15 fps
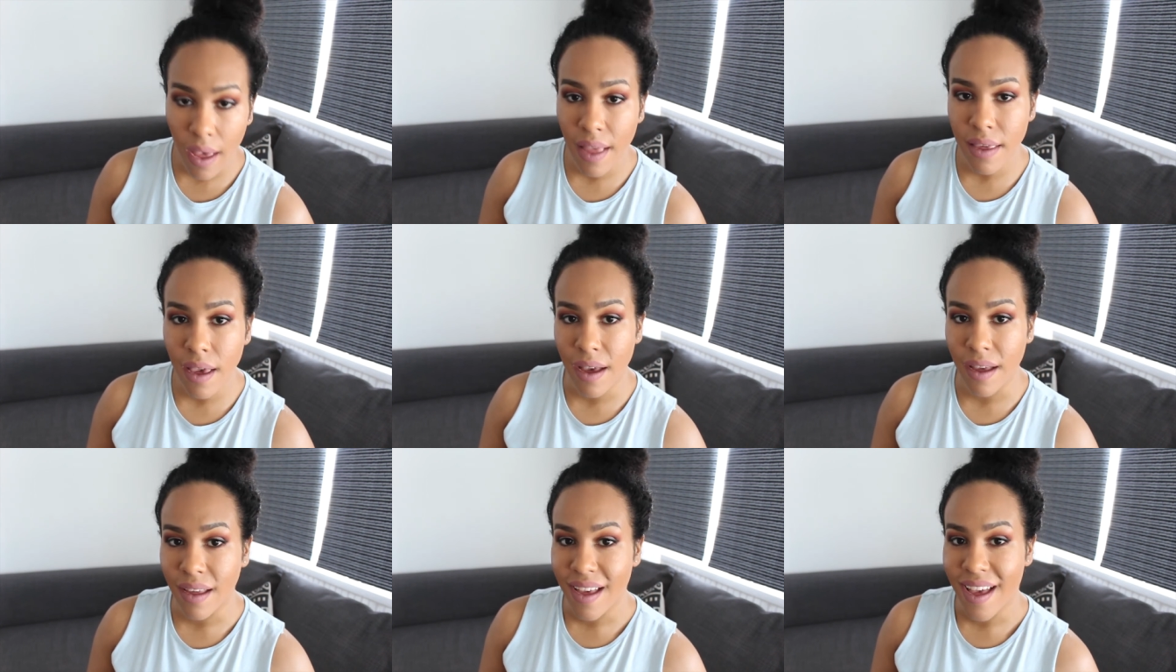And
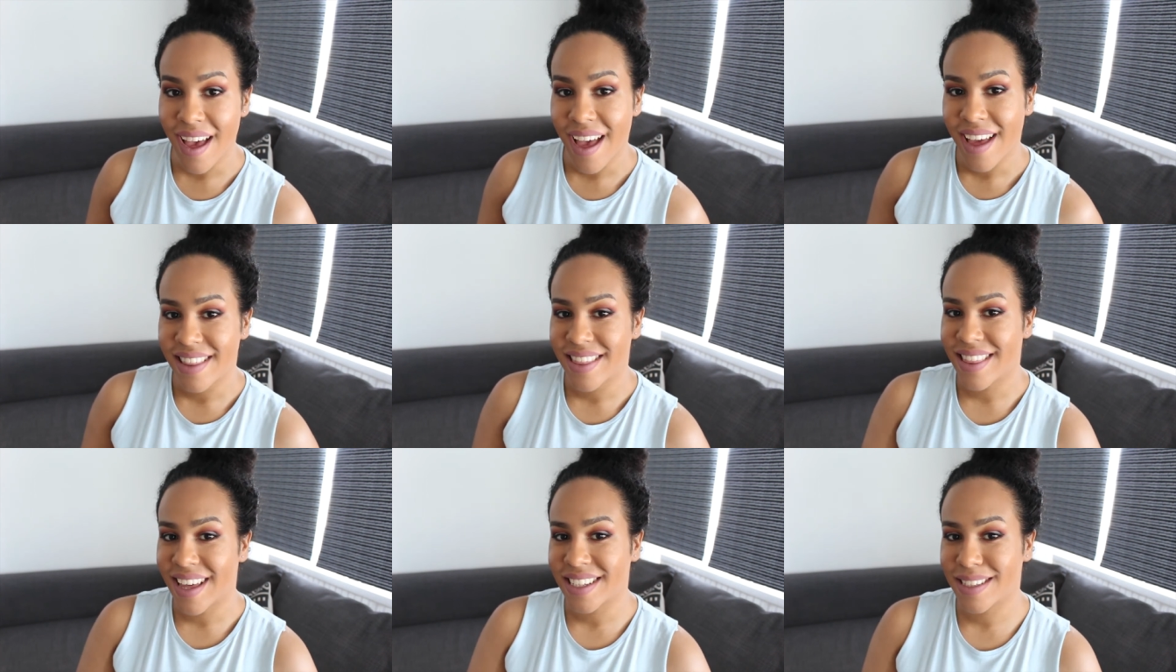yeah,
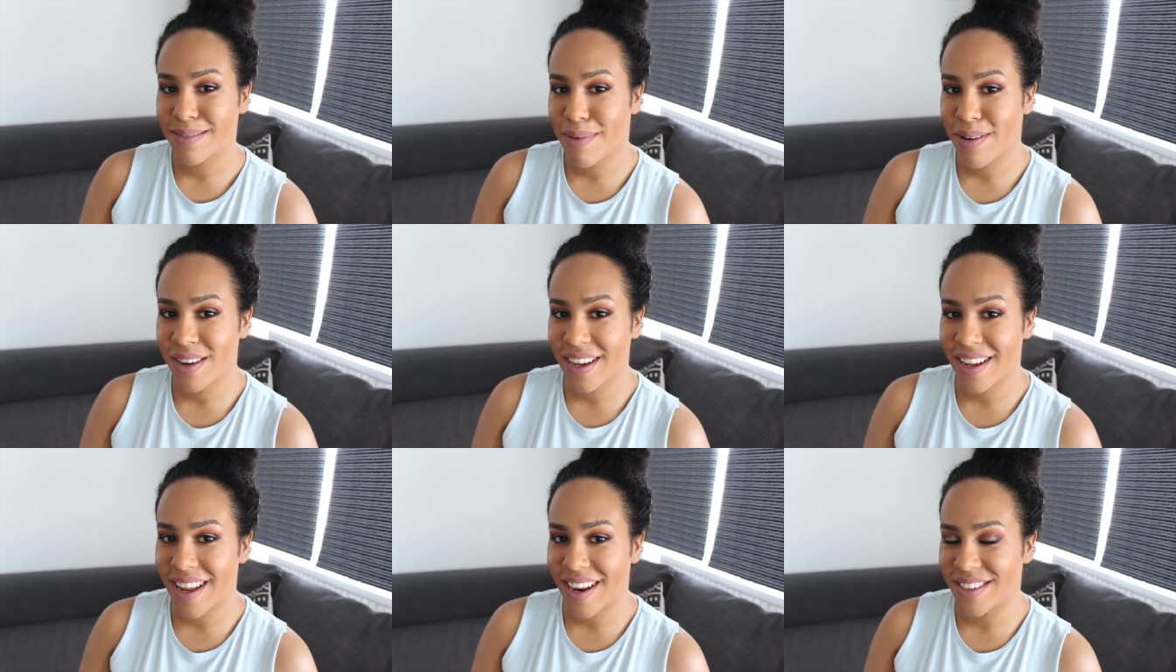that's about
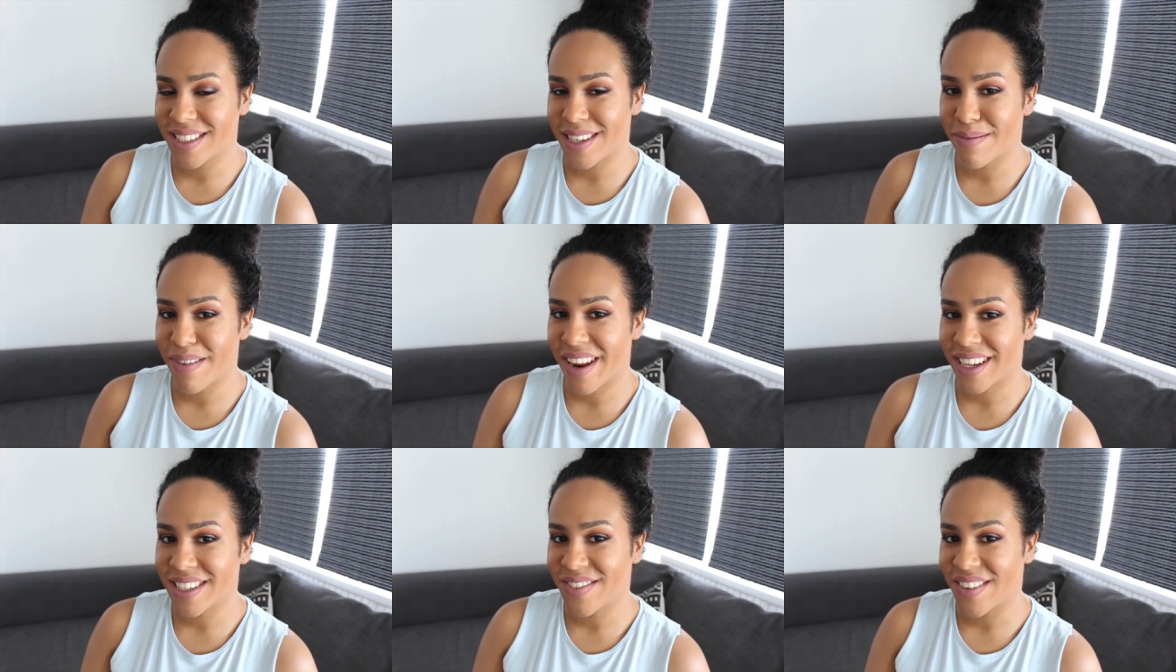it, and I'll see you
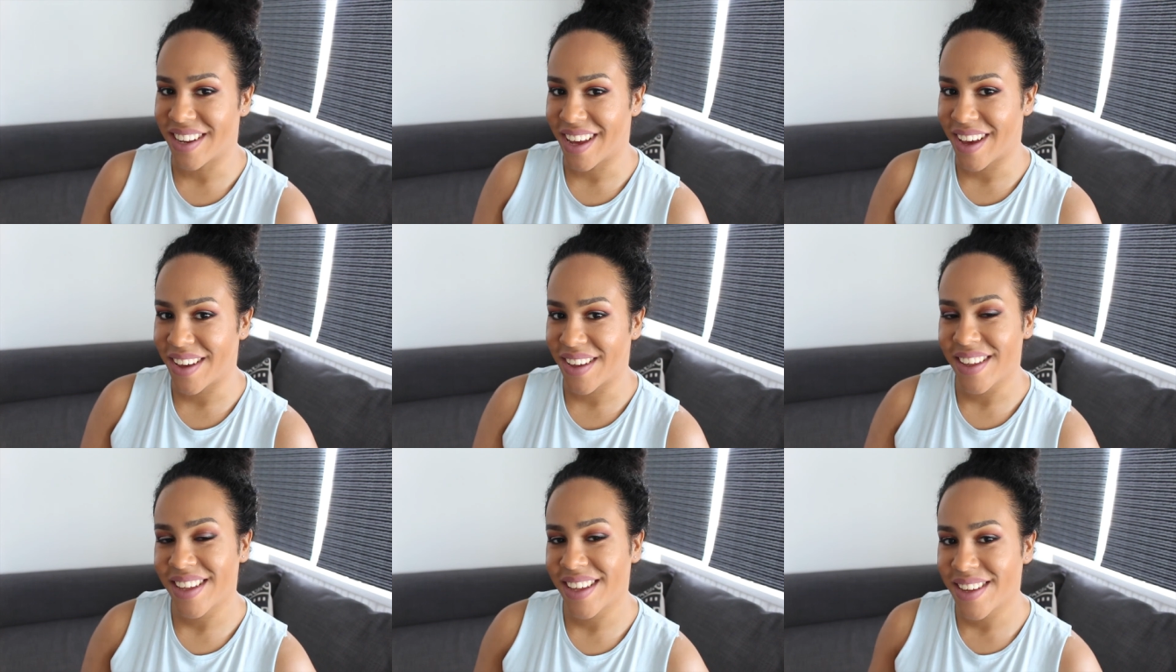in my next video.
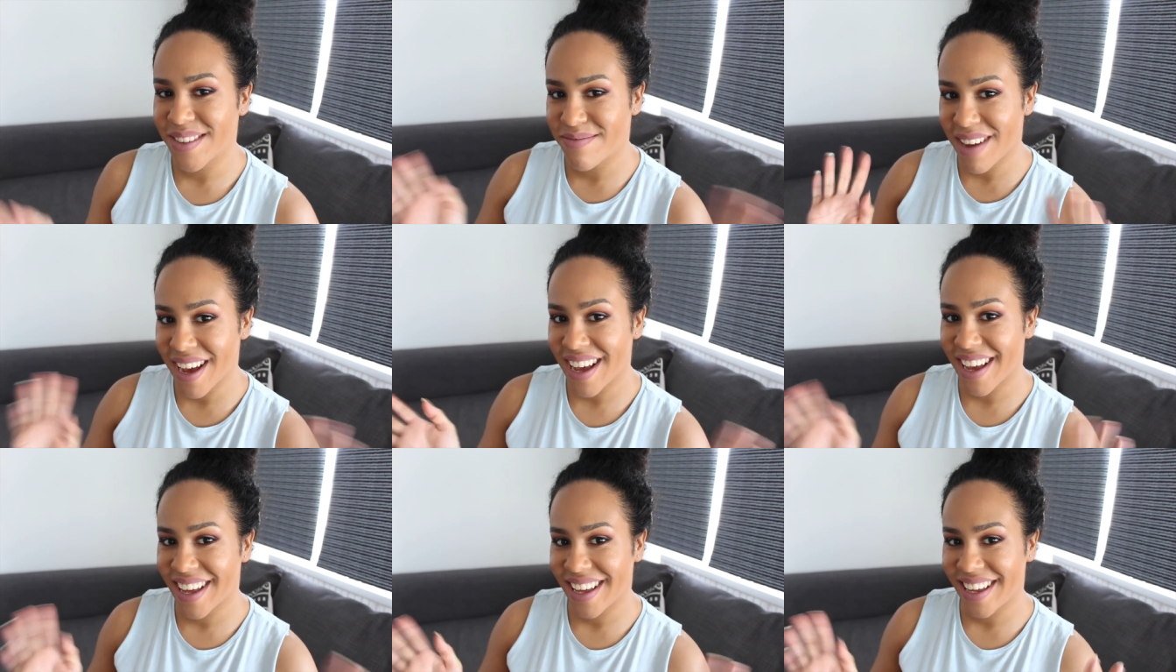
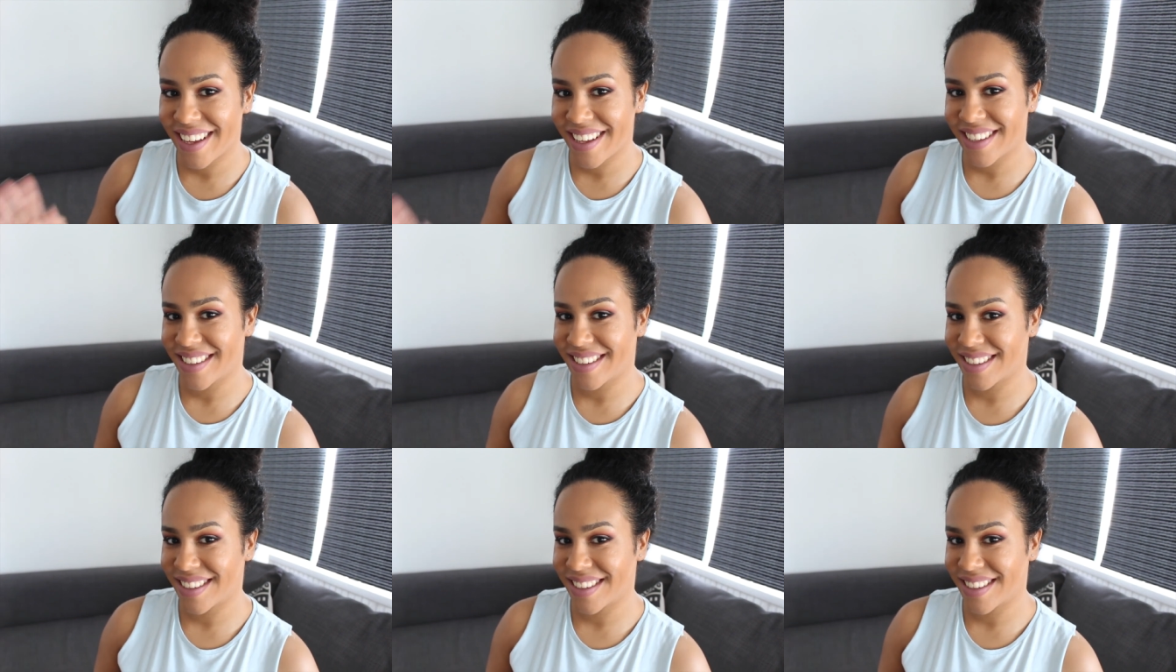Bye.